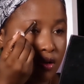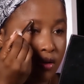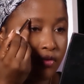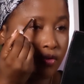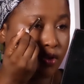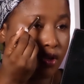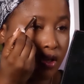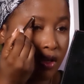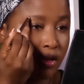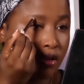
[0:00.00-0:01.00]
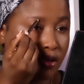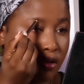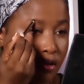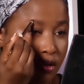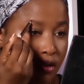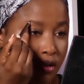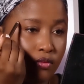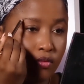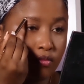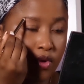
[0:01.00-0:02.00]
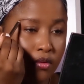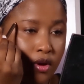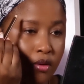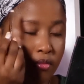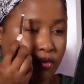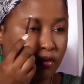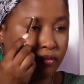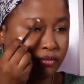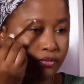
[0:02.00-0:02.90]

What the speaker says: over here, my eyebrow.